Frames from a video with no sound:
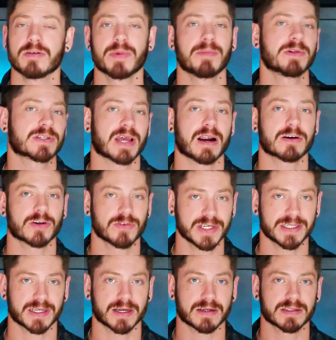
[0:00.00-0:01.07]
the mammoth's
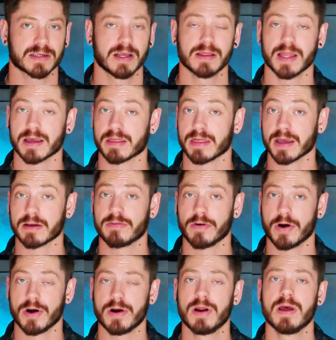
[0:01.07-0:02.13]
characteristics, like thick
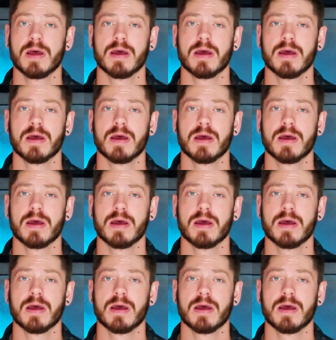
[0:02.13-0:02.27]
fur,